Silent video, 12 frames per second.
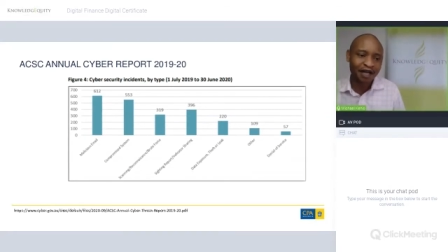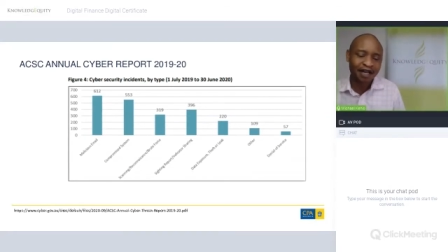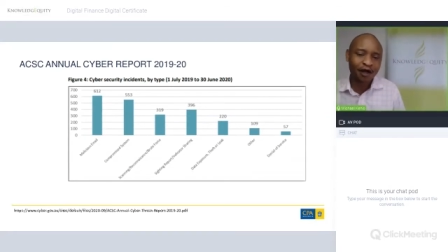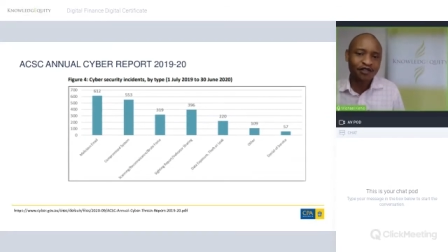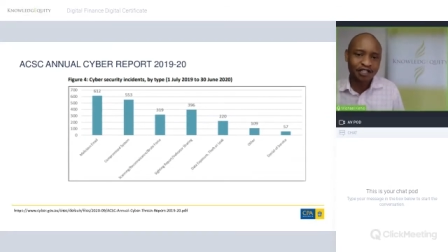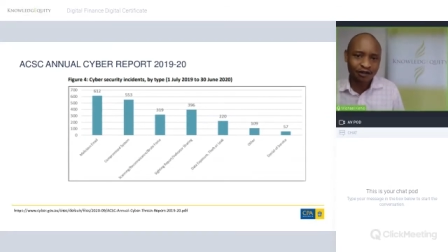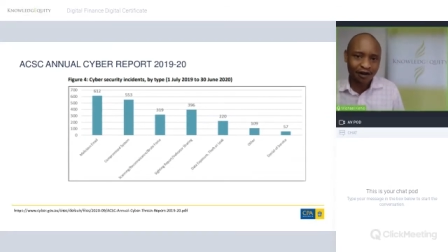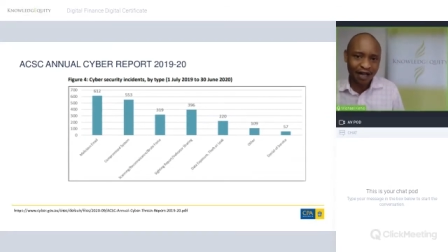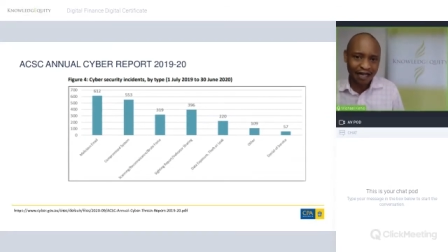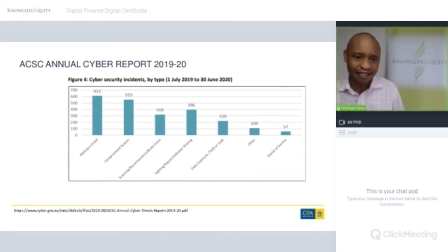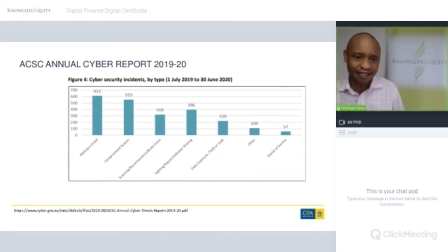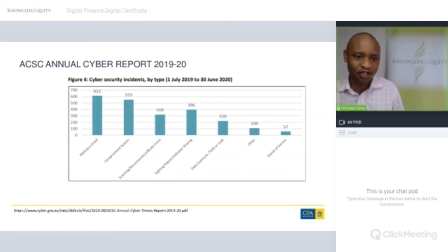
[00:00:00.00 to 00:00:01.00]
Now, this
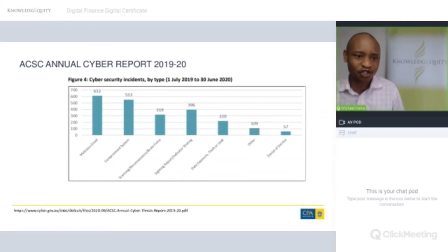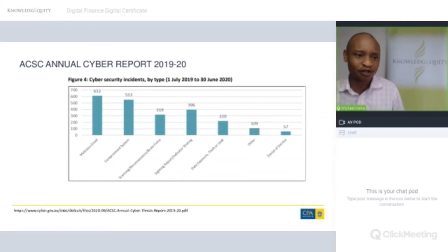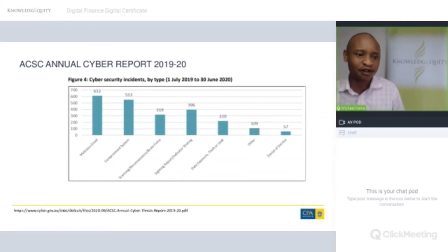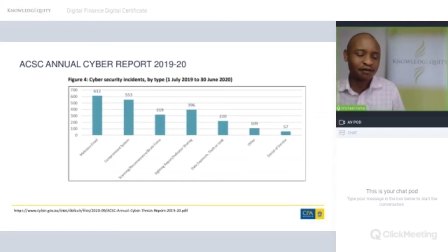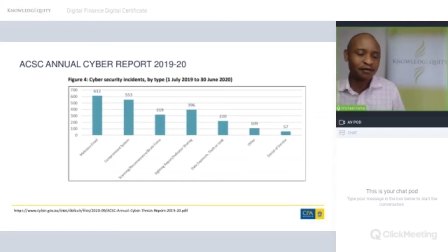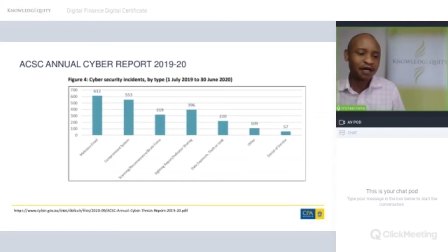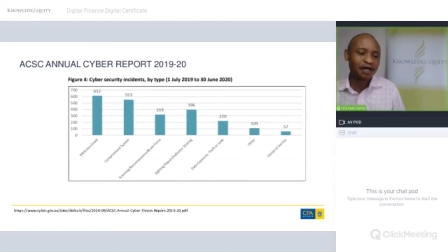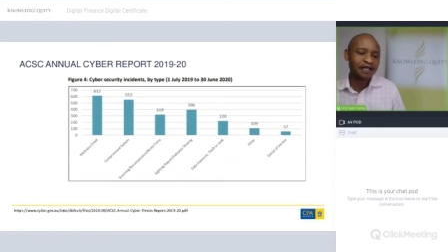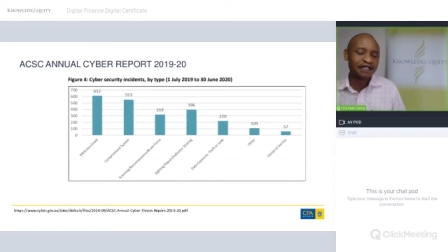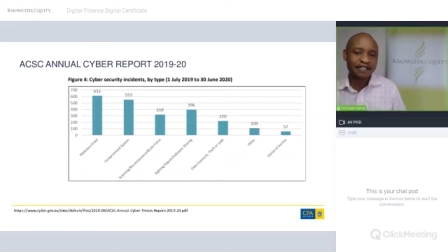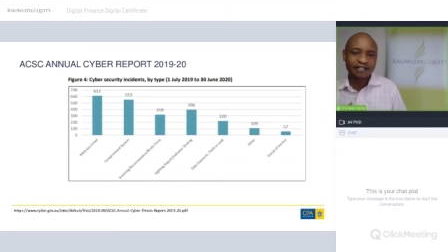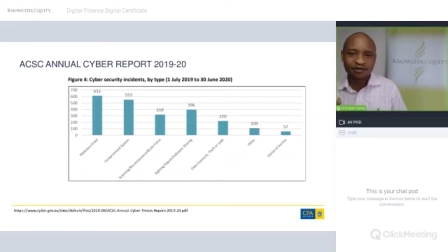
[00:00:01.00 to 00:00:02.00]
organization
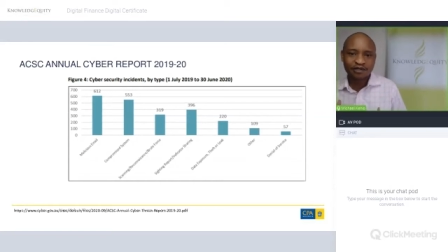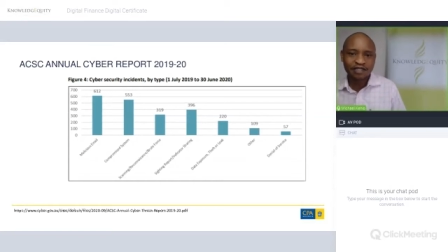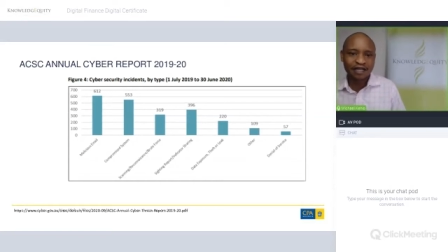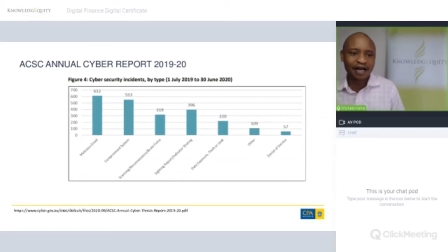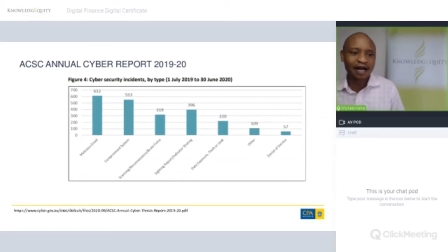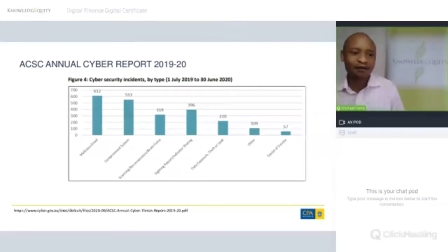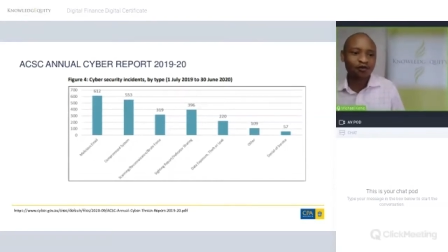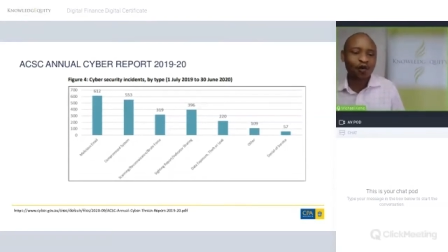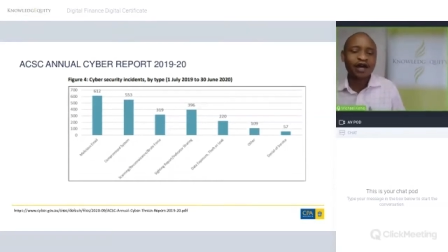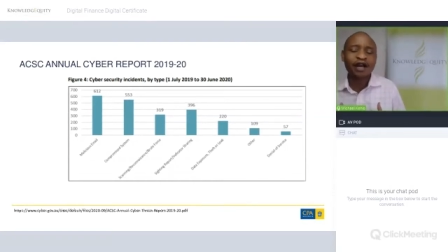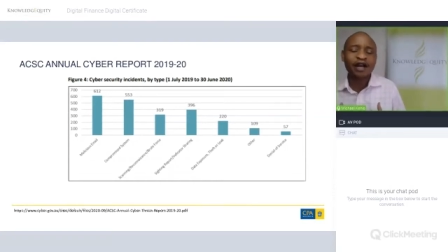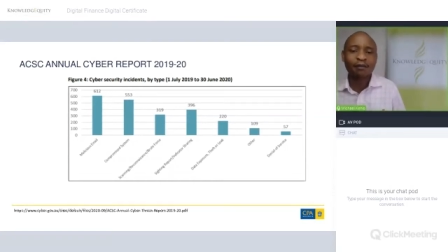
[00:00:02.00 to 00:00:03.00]
deals with
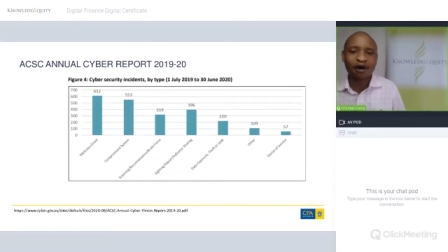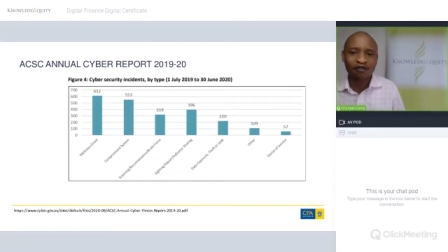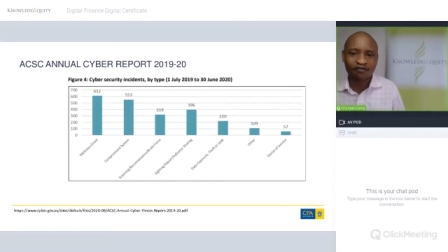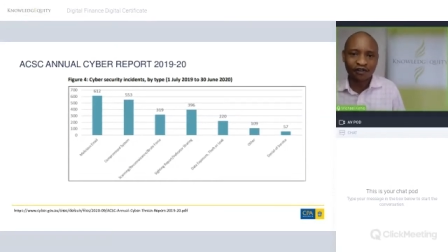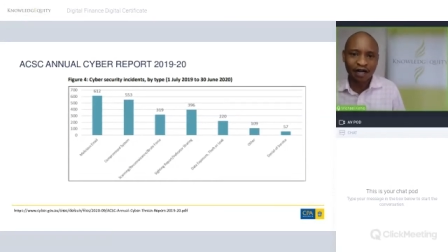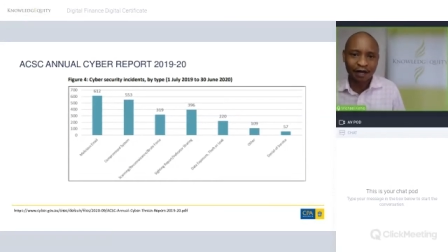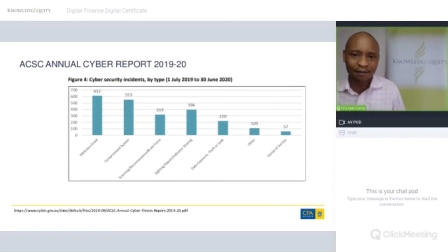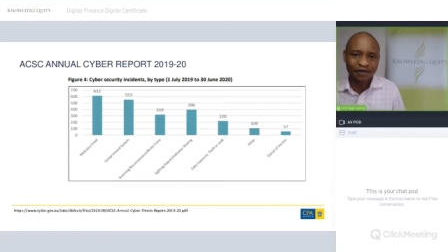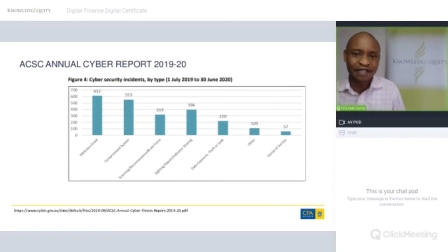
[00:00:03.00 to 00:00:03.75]
quite a number of